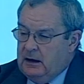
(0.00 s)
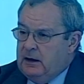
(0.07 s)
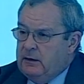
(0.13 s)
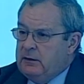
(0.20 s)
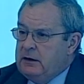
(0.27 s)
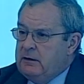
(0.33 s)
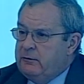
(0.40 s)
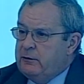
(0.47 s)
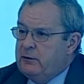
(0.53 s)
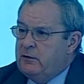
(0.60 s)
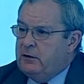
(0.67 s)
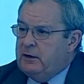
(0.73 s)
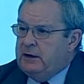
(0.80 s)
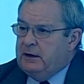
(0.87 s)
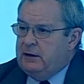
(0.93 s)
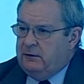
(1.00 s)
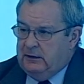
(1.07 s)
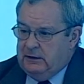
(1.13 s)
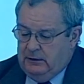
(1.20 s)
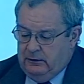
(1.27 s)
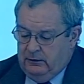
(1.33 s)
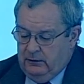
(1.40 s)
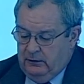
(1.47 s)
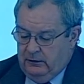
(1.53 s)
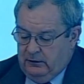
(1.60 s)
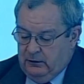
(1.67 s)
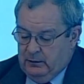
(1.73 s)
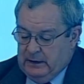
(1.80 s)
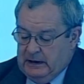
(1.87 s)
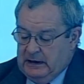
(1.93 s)
need for organizations to
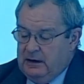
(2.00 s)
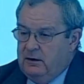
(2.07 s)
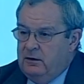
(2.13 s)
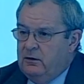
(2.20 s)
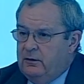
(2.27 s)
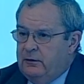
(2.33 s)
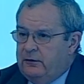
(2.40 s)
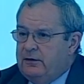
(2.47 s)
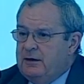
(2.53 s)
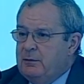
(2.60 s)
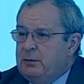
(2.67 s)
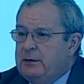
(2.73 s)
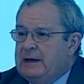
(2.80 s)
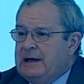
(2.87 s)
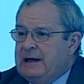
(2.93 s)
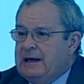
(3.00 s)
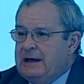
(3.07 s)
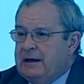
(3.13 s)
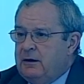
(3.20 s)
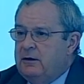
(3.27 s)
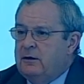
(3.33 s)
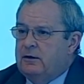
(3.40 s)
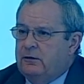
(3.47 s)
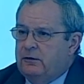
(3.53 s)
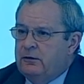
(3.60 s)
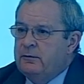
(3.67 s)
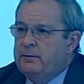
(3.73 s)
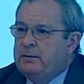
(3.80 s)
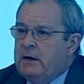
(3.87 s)
be not simply like others.